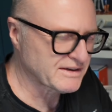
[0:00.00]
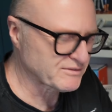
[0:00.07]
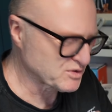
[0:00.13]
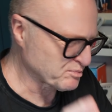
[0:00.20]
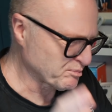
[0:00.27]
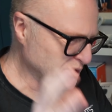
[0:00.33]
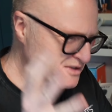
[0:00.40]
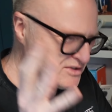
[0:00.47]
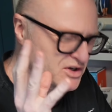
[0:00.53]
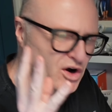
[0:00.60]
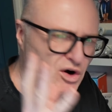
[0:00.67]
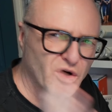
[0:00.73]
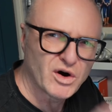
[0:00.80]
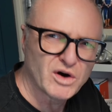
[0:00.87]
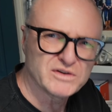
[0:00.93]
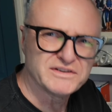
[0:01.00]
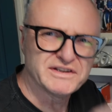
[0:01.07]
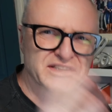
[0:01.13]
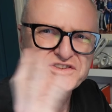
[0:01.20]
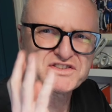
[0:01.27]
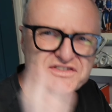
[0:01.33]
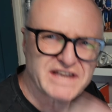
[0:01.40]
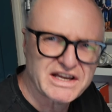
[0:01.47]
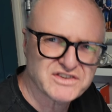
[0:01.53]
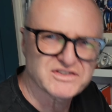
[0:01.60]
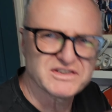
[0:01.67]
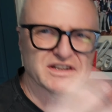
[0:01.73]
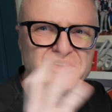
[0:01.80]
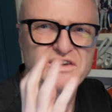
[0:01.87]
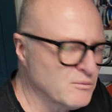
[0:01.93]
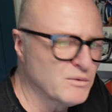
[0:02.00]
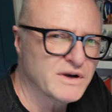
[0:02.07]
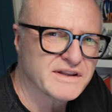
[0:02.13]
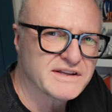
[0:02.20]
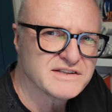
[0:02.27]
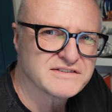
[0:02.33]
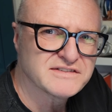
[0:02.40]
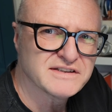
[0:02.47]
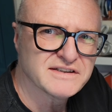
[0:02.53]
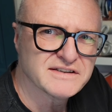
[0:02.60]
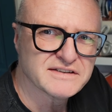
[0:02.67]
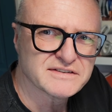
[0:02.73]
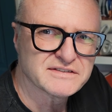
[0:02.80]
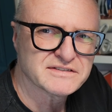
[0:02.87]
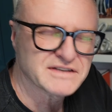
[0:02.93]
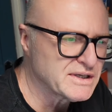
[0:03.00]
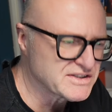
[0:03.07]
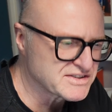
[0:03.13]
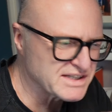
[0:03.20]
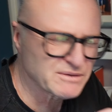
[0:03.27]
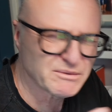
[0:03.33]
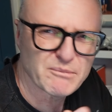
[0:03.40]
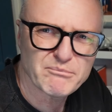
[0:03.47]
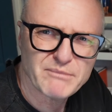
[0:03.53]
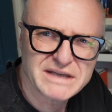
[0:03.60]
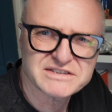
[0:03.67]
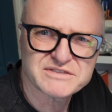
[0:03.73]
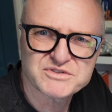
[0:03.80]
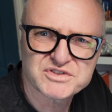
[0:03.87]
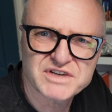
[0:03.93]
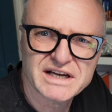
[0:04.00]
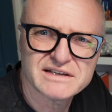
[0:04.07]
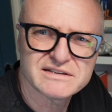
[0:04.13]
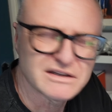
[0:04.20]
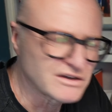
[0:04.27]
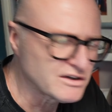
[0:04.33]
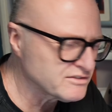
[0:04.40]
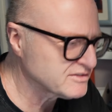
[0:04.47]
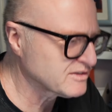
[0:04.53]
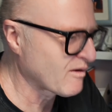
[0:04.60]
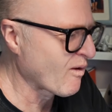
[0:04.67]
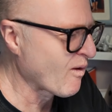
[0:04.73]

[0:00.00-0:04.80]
I've just been hoarding it and stashing it, and one of these days I set up a massive track in the loft.